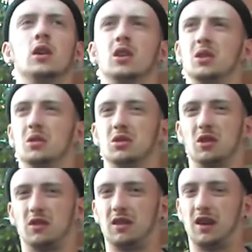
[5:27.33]
you know, stuff
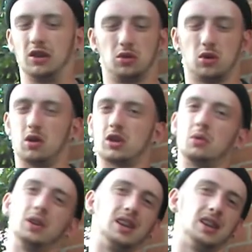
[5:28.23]
like that. You can't go
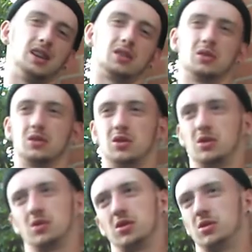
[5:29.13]
eat here because you've
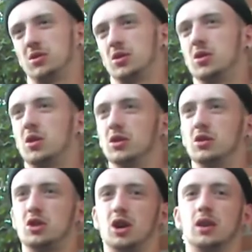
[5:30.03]
got your
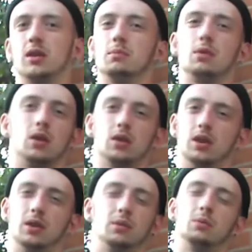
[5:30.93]
chicken and broccoli
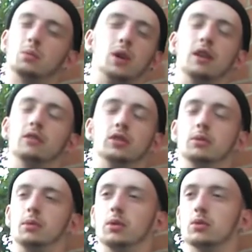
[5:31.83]
or whatever your
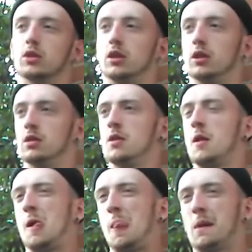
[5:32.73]
meals
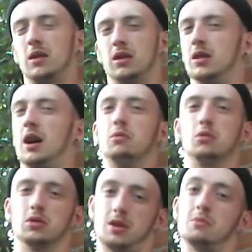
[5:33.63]
are. You know,
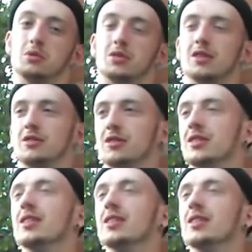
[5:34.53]
everyone's different.